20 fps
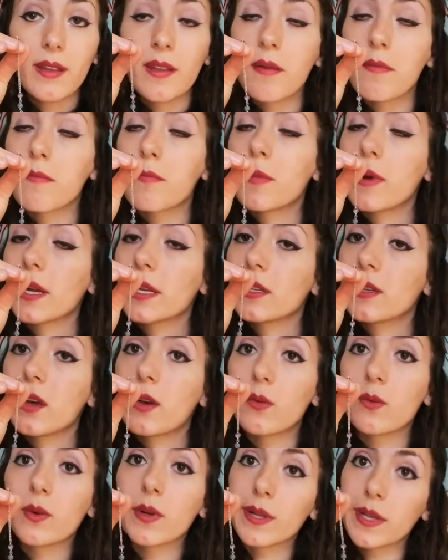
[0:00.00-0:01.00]
it might
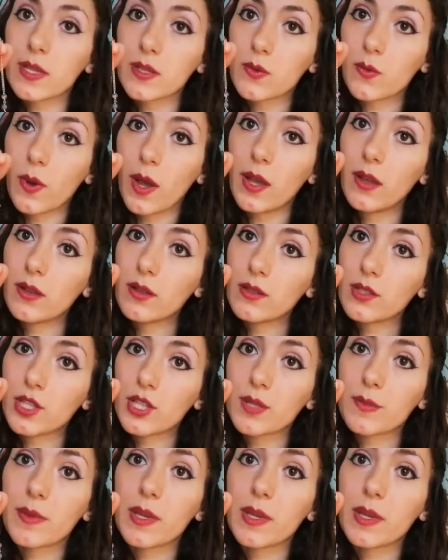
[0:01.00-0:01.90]
not work as well, just